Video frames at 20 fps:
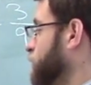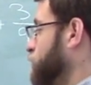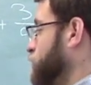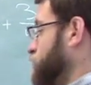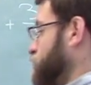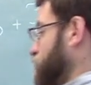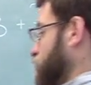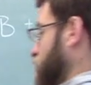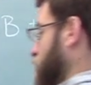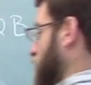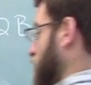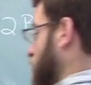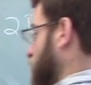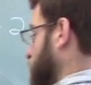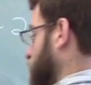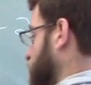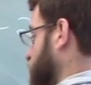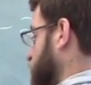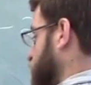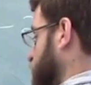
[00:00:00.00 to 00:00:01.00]
So we
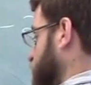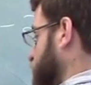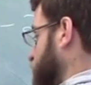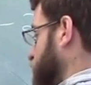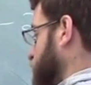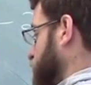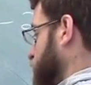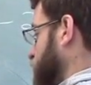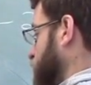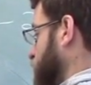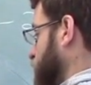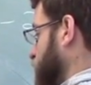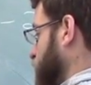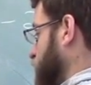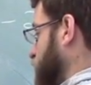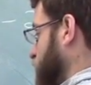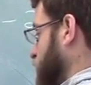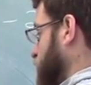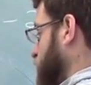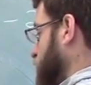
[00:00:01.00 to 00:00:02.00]
have
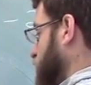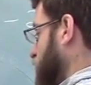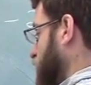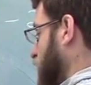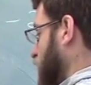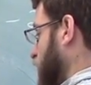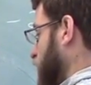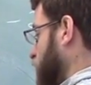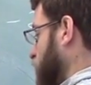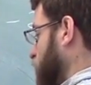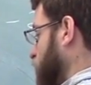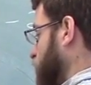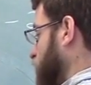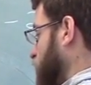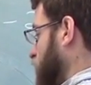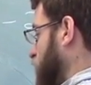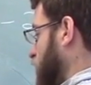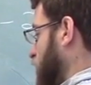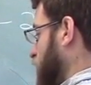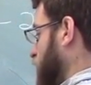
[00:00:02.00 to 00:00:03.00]
9 over
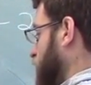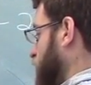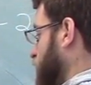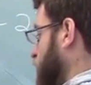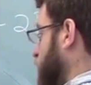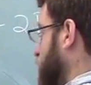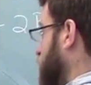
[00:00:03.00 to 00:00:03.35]
9.